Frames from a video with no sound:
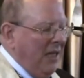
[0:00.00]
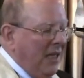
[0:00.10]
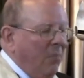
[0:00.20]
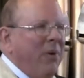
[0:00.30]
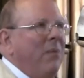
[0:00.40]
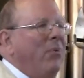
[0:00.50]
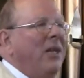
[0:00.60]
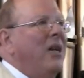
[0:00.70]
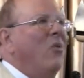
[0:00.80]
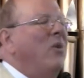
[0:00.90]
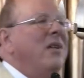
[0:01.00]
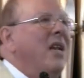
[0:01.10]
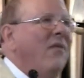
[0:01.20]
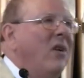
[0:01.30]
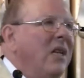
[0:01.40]
The people here will
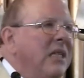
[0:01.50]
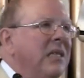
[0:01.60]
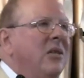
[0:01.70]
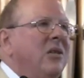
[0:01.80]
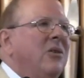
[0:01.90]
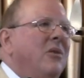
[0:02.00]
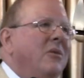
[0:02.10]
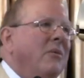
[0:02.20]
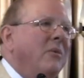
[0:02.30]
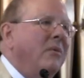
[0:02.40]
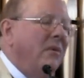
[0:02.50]
never listen to you.